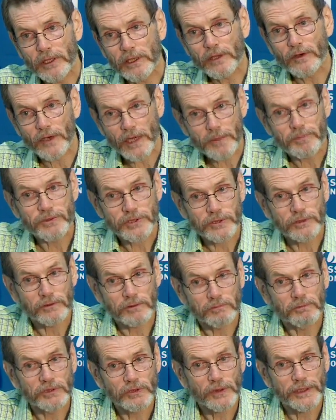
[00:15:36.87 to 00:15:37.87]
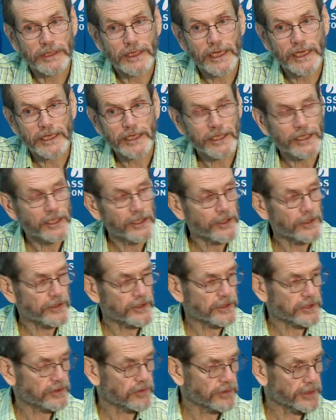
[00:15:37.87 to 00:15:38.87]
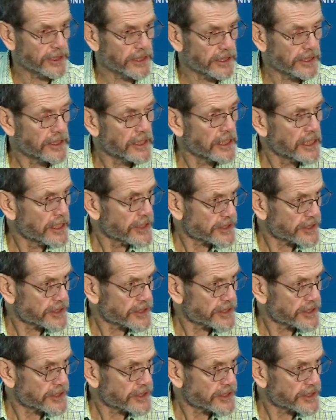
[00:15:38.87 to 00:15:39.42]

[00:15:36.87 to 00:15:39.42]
or up to between 90 and 120,